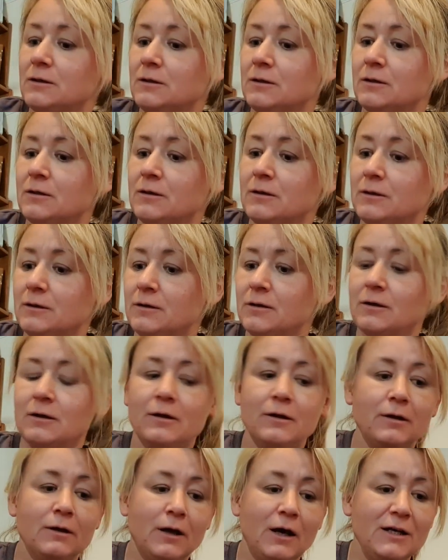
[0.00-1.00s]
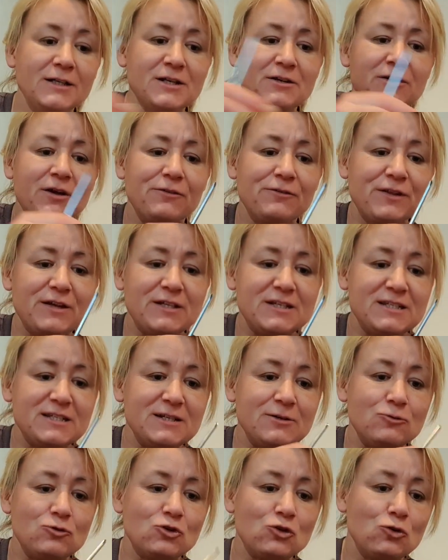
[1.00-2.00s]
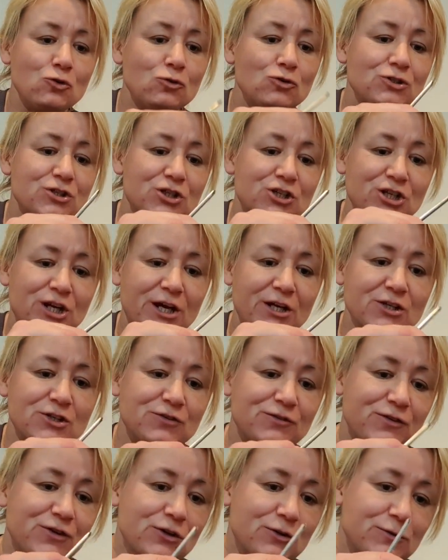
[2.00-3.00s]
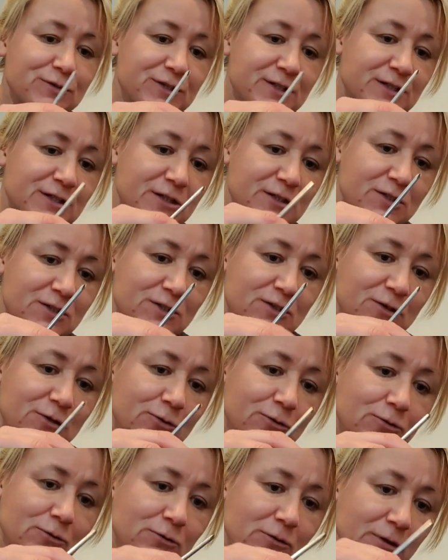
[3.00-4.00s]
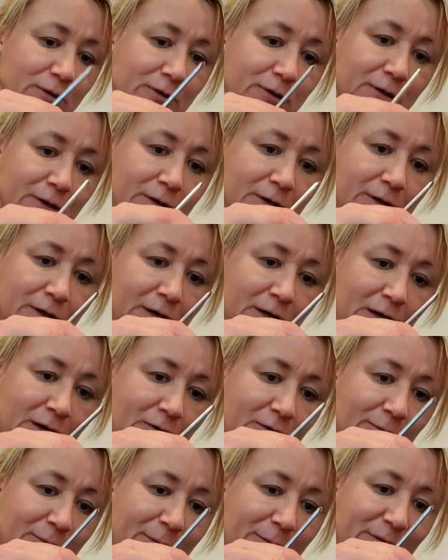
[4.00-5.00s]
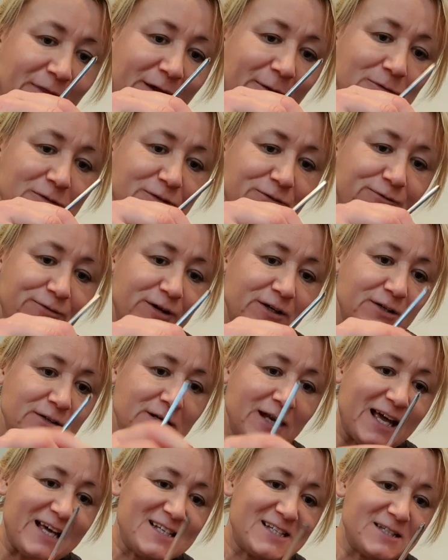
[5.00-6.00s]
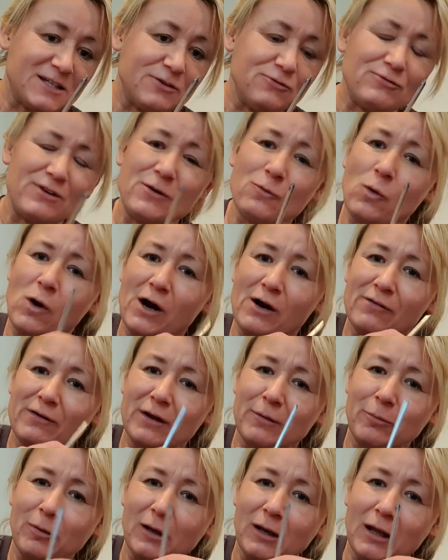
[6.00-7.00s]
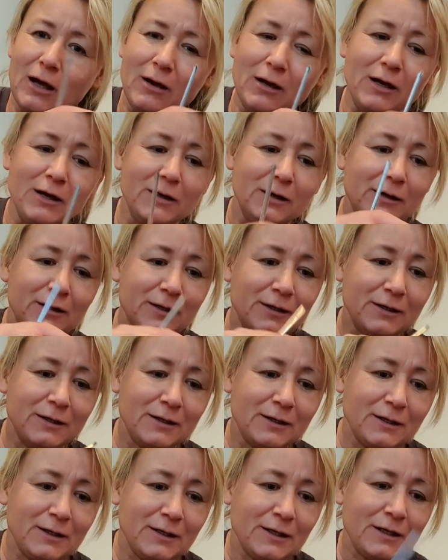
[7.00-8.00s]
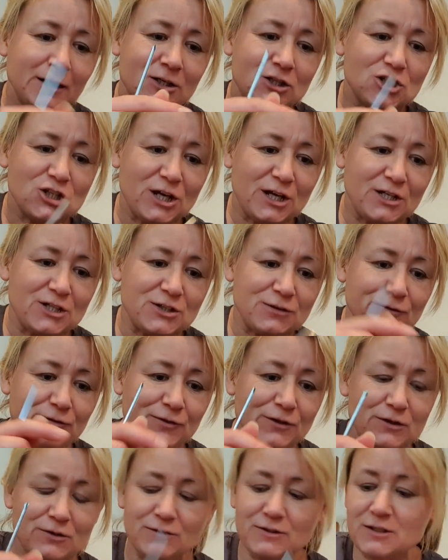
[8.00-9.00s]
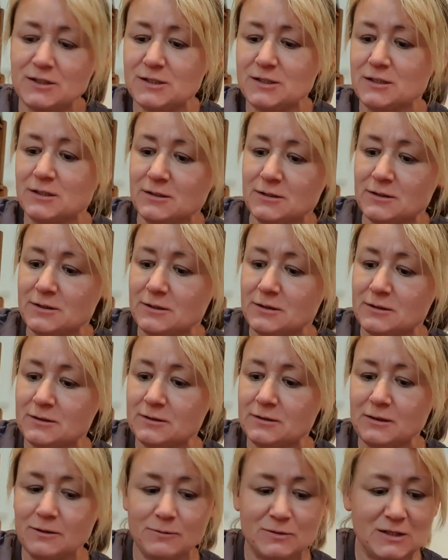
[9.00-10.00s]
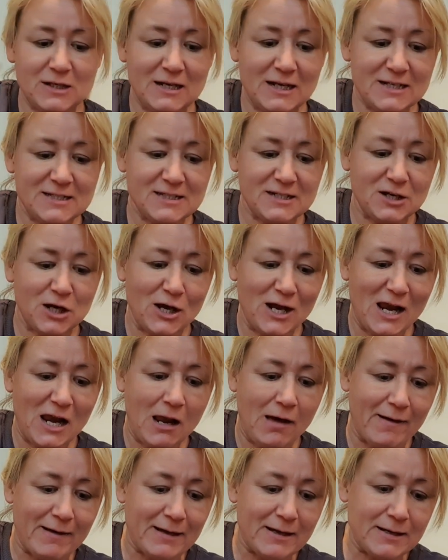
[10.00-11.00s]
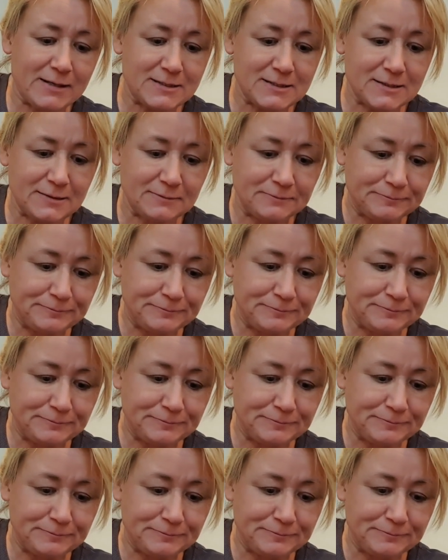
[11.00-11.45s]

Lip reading: I don't know if they're still taught to change fuses at school. I remember that was a fun lesson, rewiring a plug and changing fuses. That was a lesson I liked.